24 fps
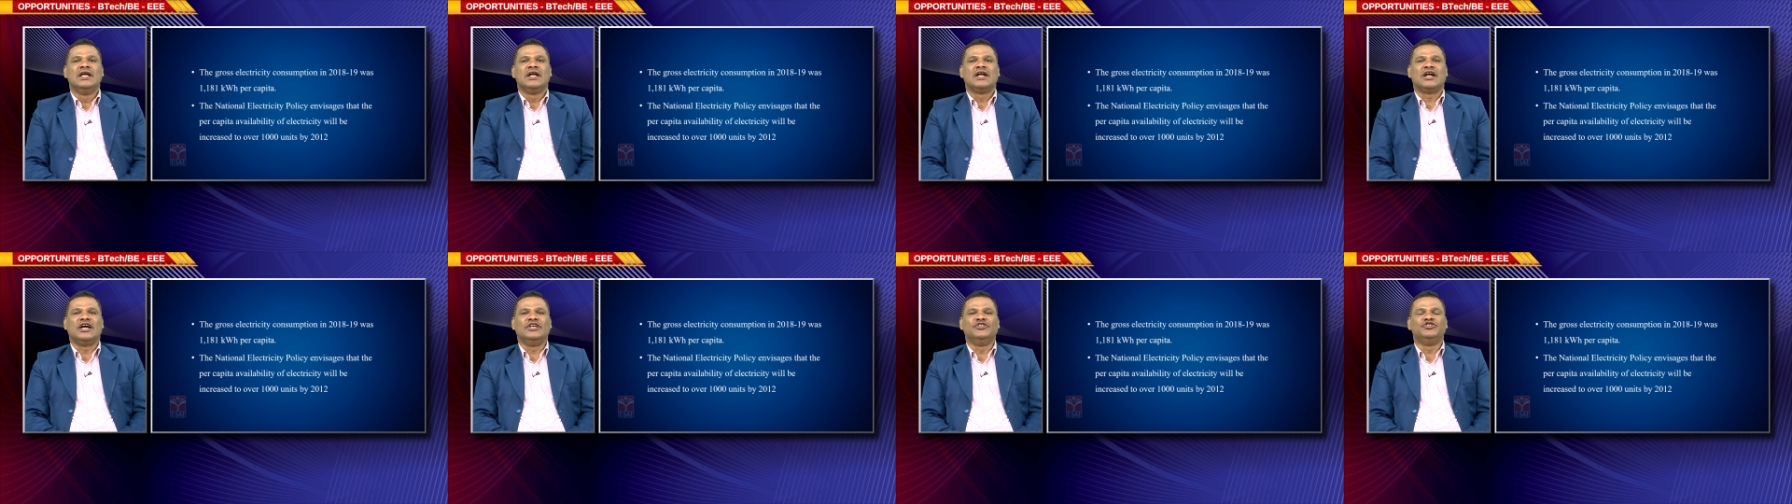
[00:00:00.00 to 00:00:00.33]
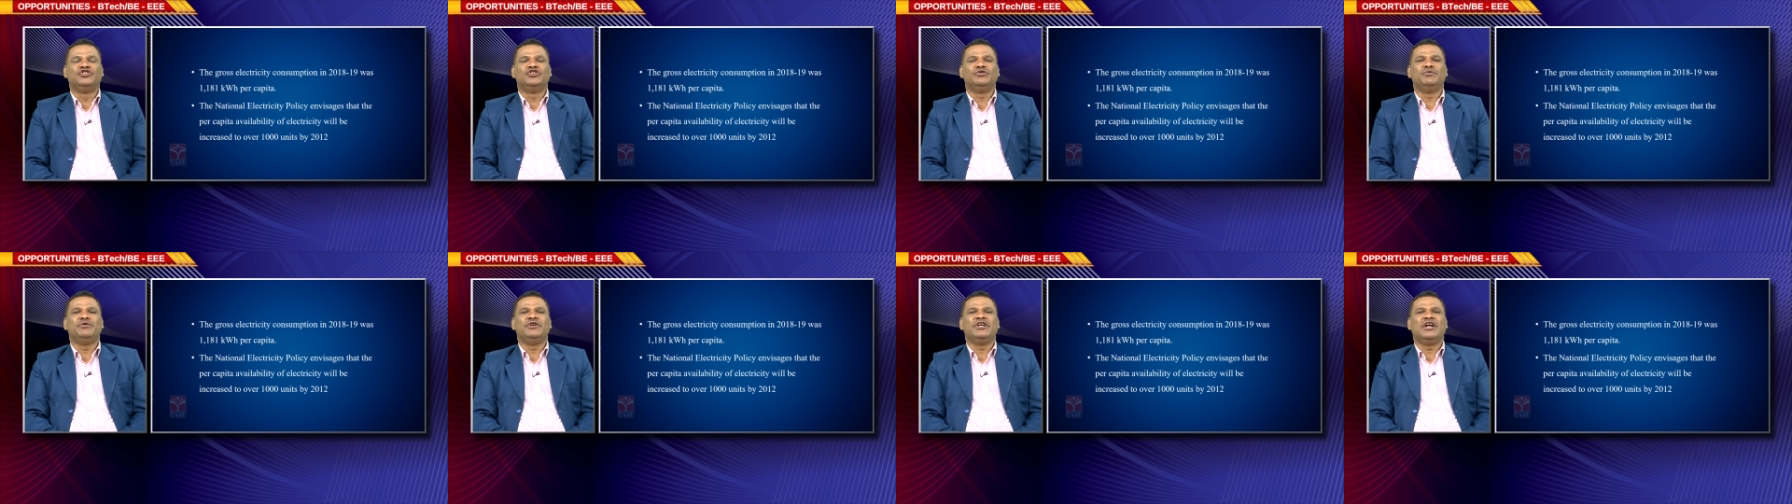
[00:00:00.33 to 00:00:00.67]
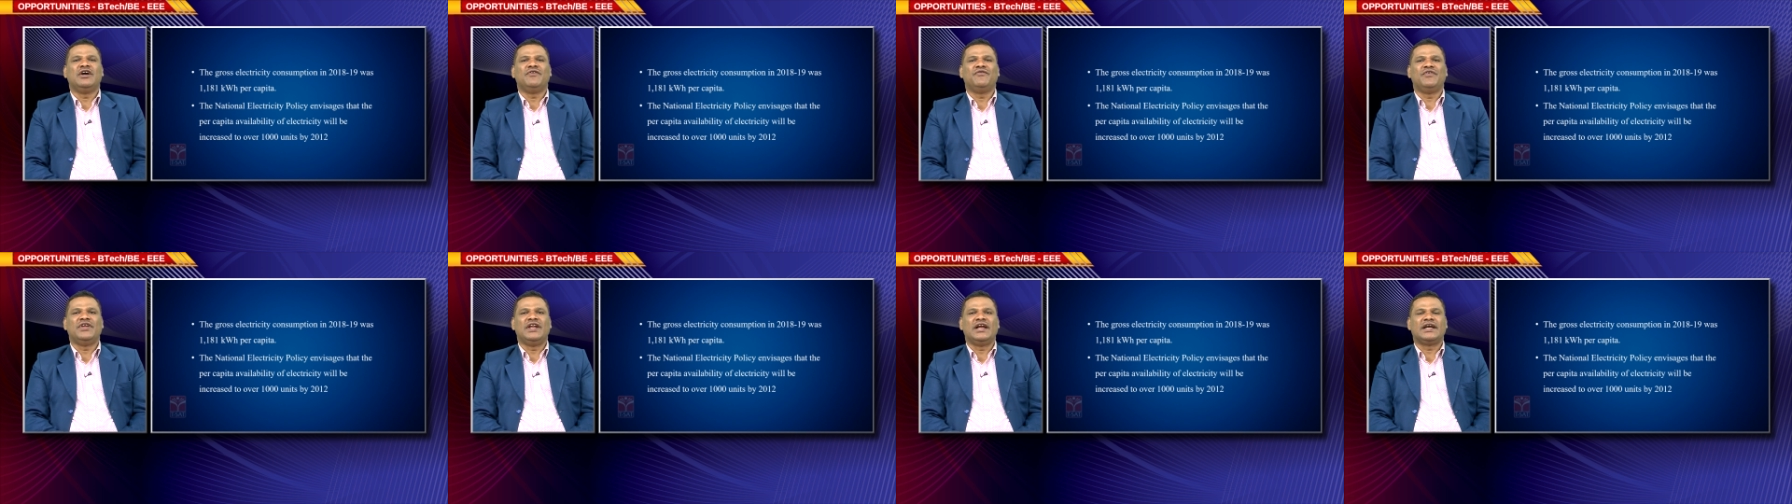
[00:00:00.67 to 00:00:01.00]
consuming
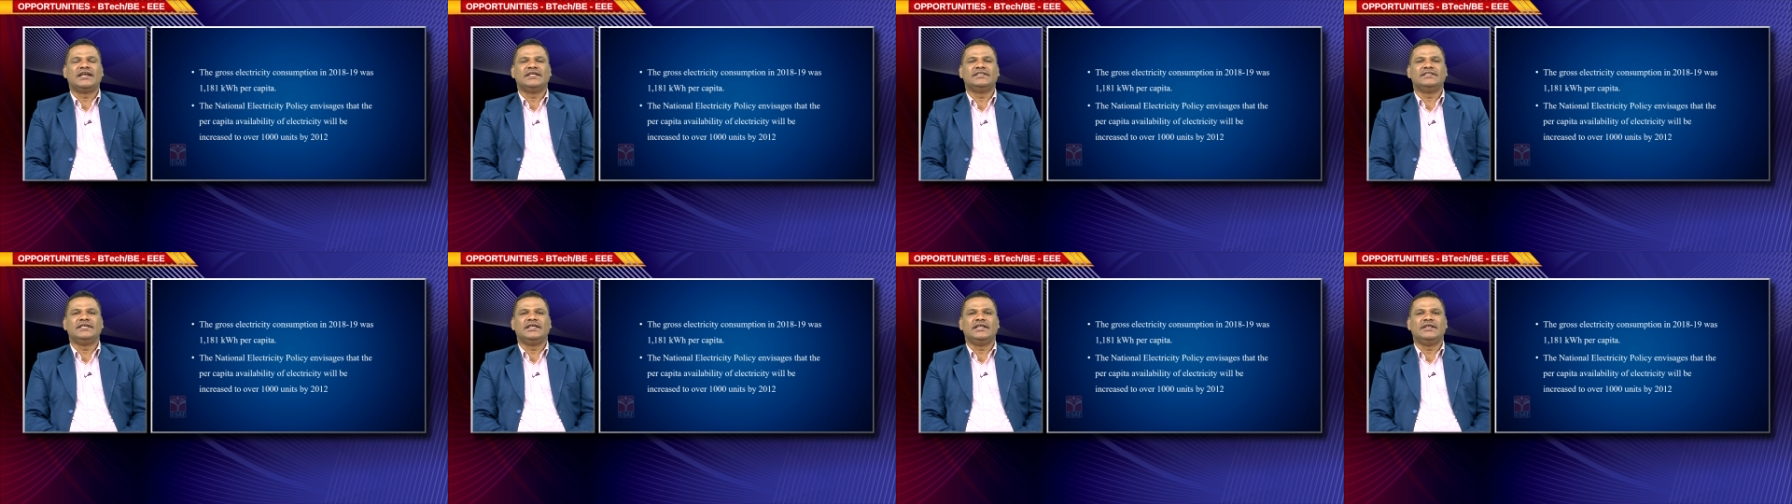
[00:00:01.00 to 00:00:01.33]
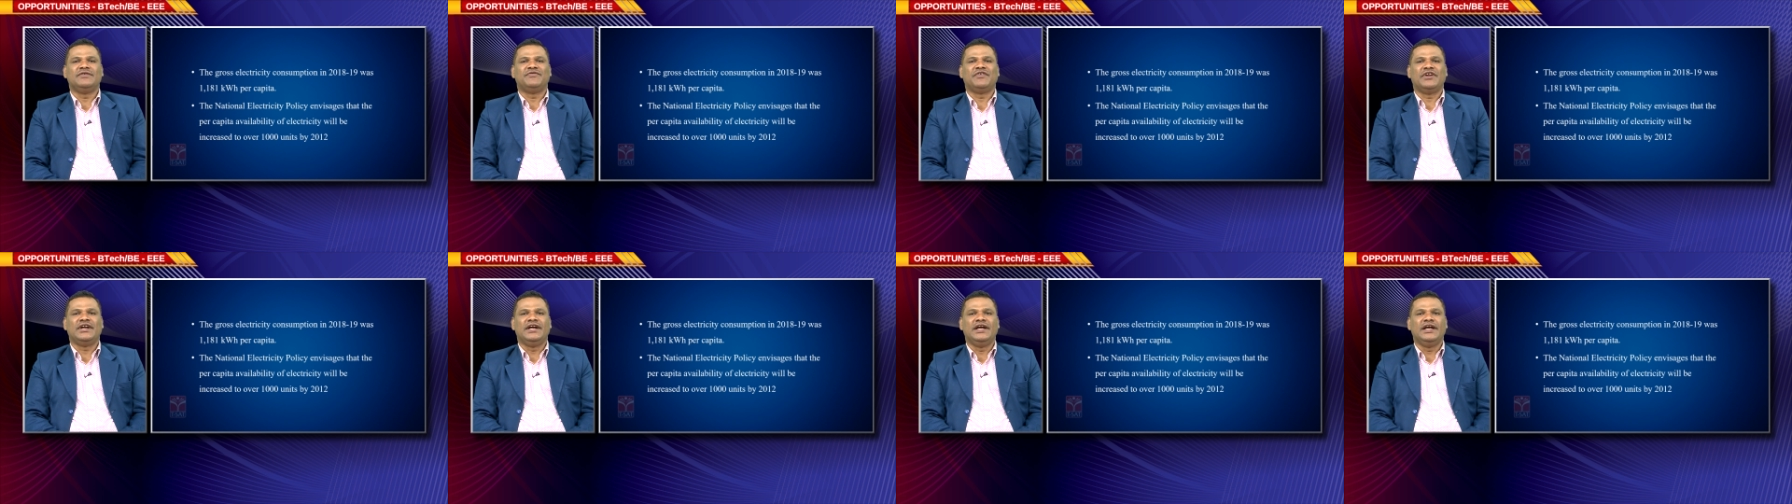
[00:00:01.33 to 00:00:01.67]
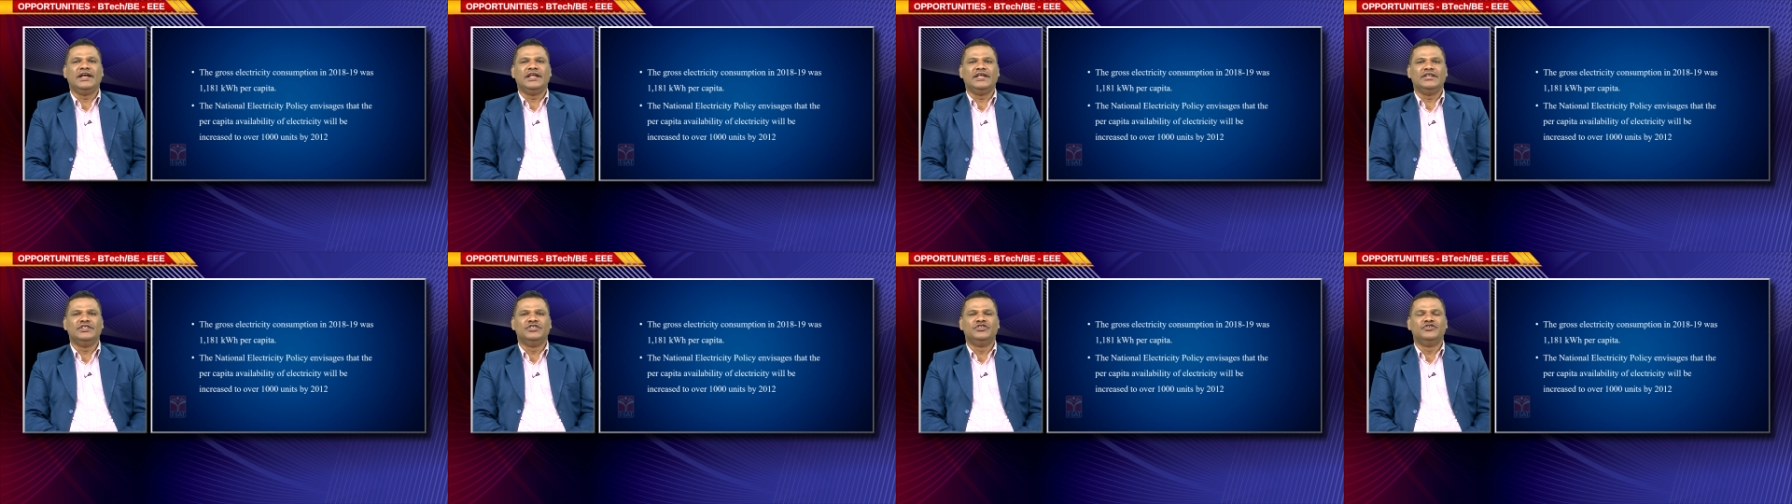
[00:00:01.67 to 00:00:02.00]
of electricity for
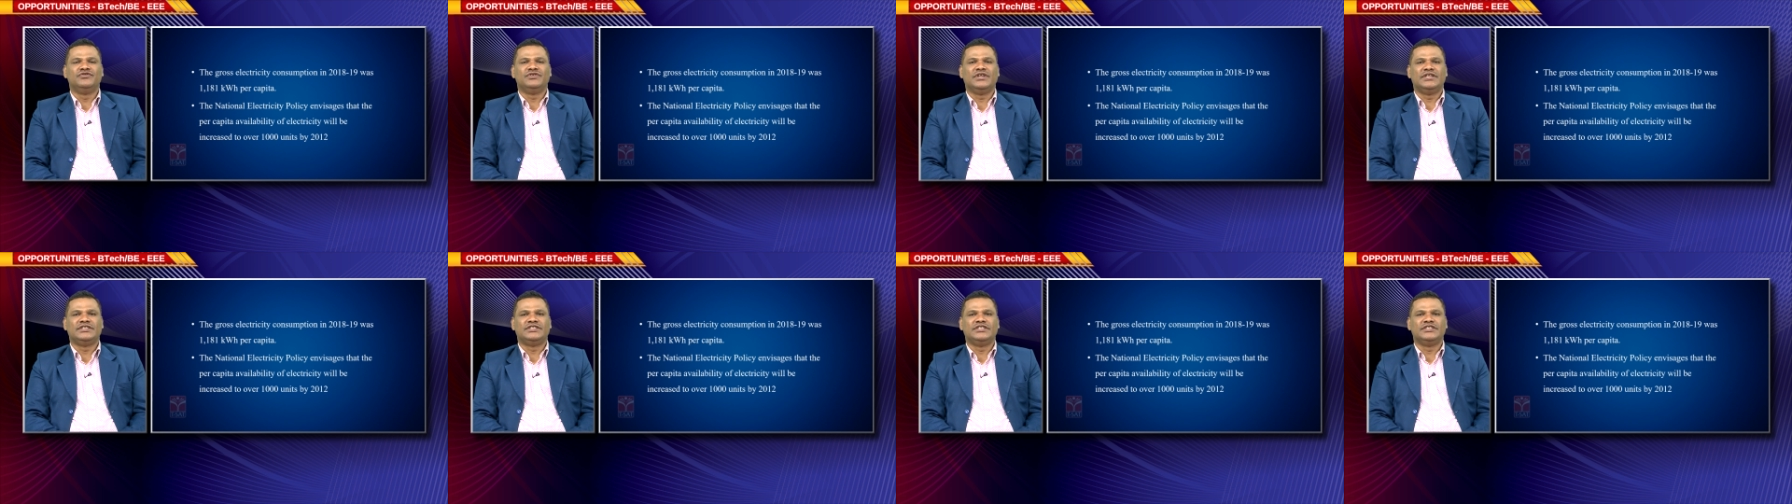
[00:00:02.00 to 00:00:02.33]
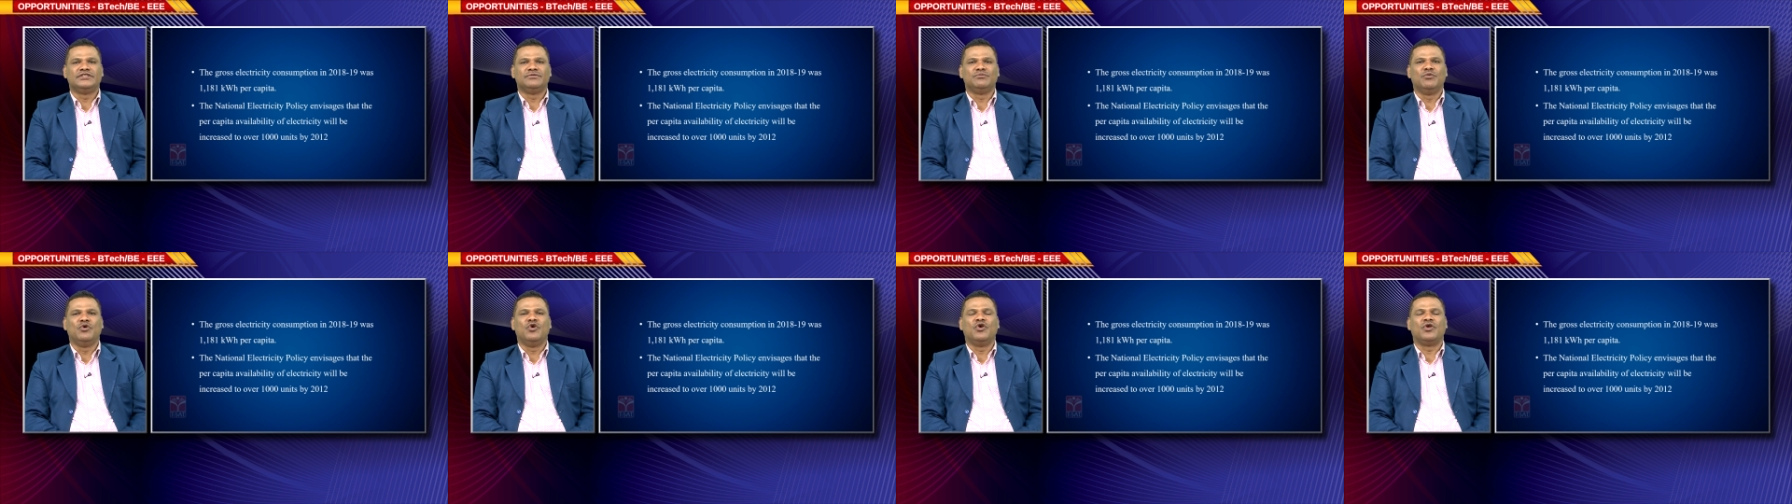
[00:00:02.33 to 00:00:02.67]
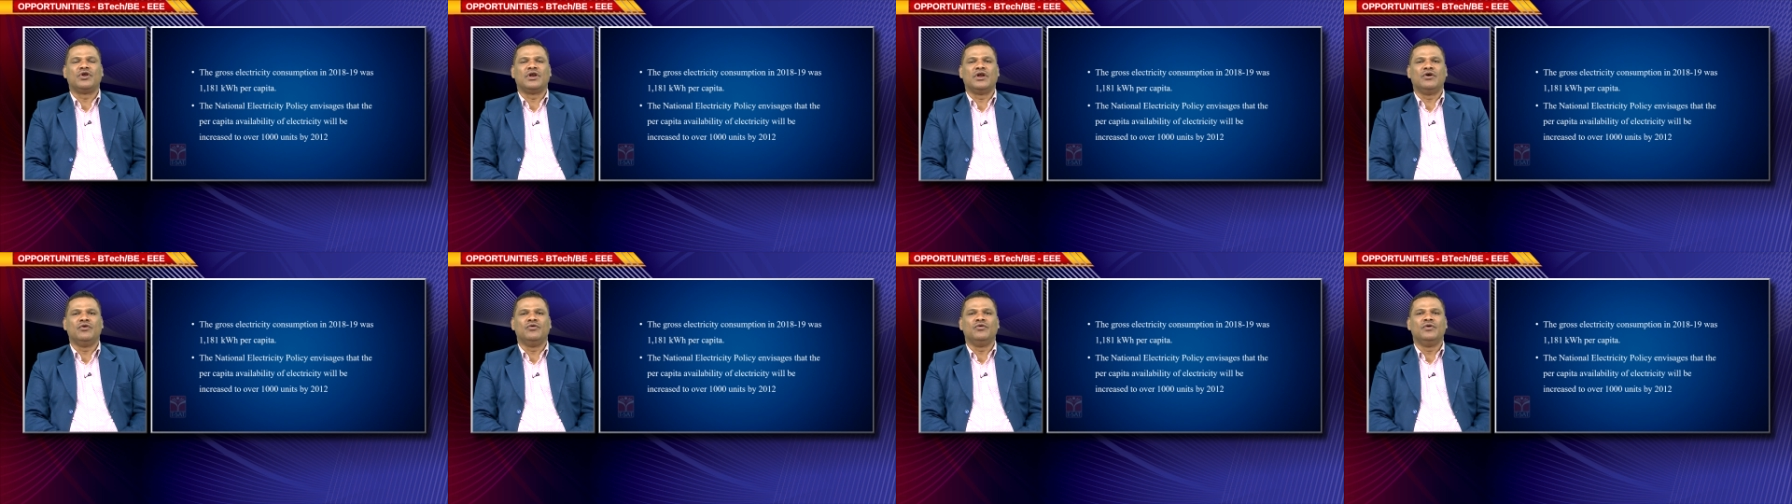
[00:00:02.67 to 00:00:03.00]
80 individuals is more
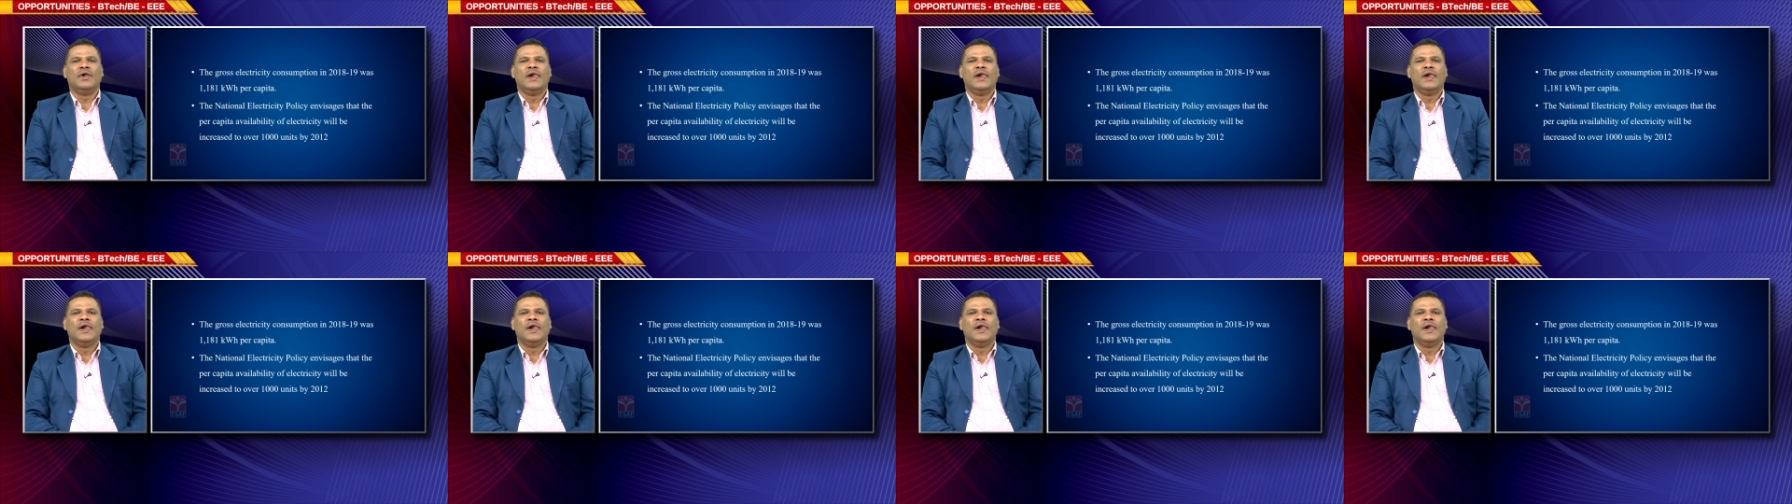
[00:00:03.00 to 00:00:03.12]
now.